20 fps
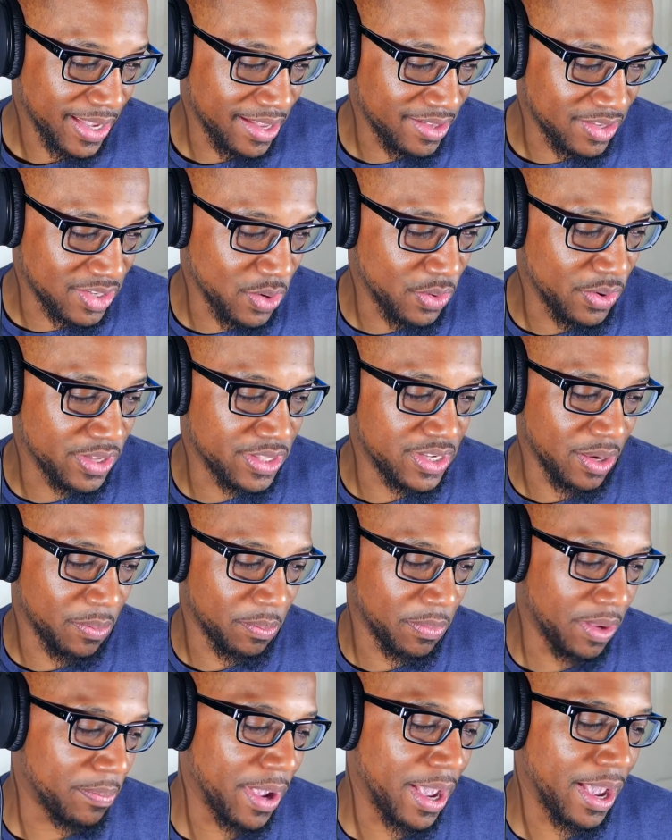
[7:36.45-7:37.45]
And so it
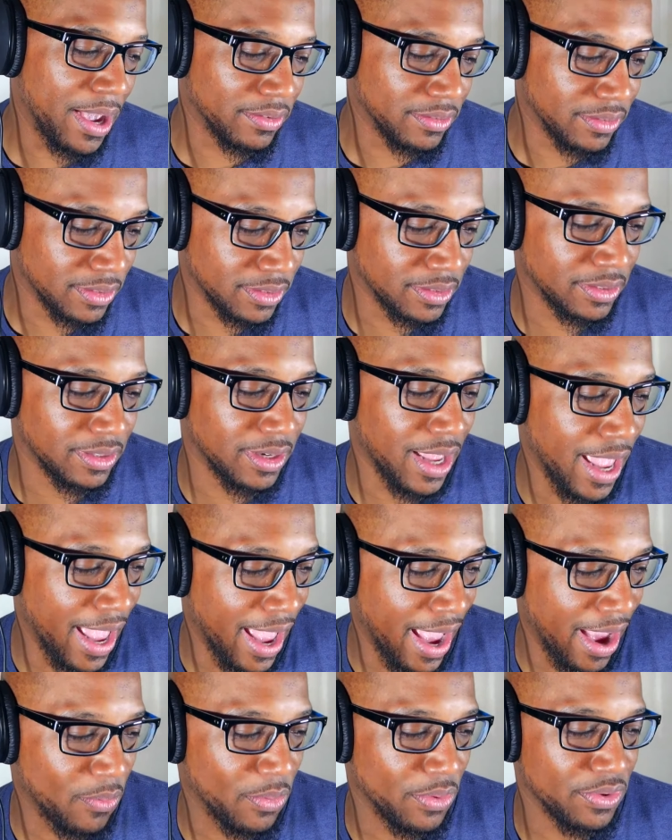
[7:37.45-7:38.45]
took me about an
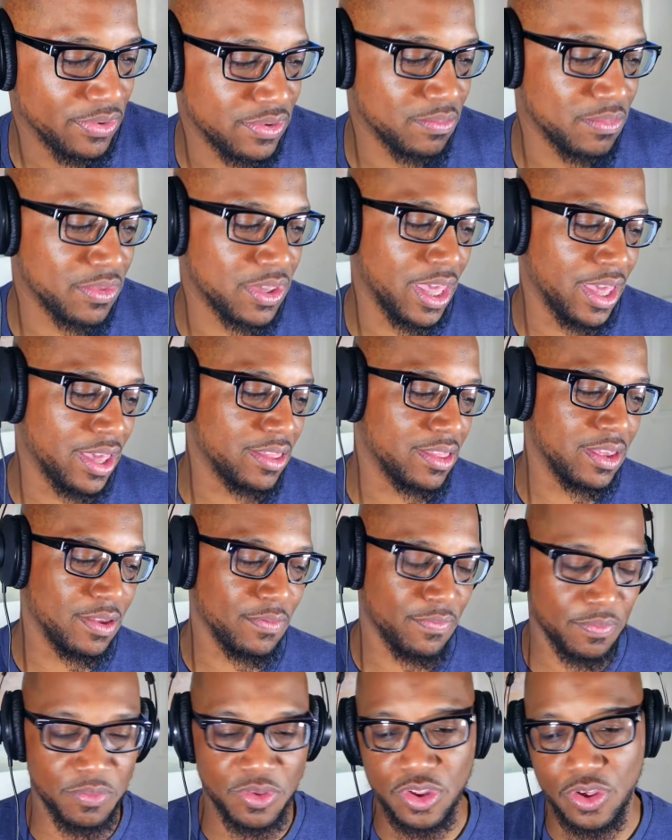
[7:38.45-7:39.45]
hour and some change to
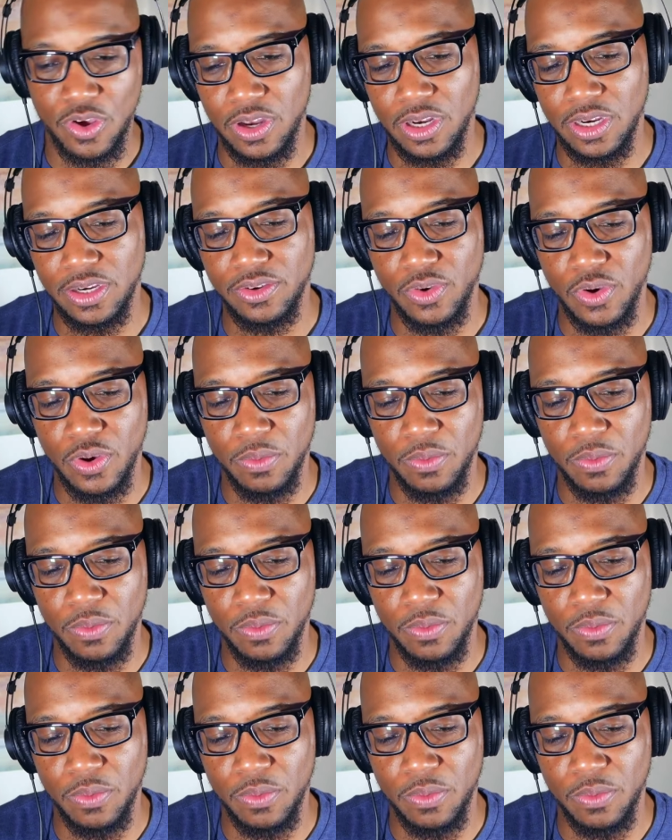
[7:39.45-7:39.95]
get from Charlotte.